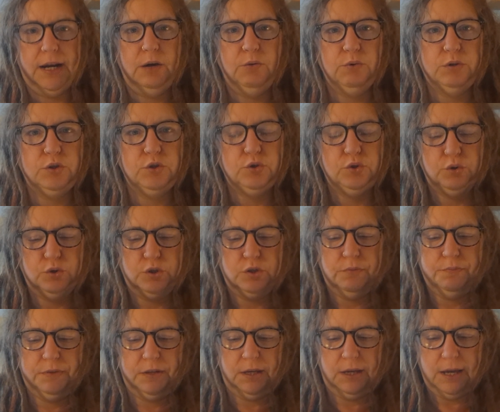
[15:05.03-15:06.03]
I want to do
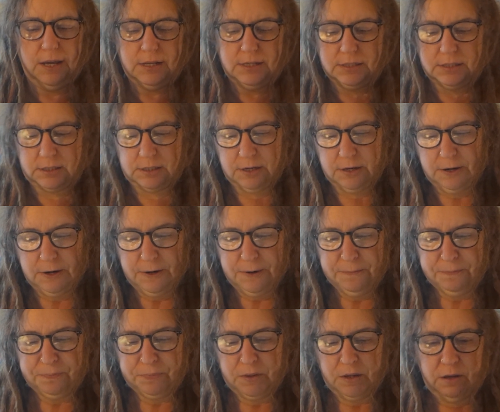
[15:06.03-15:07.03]
something else,
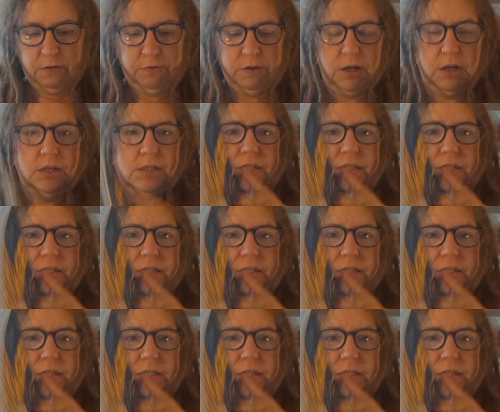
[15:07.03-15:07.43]
I've got a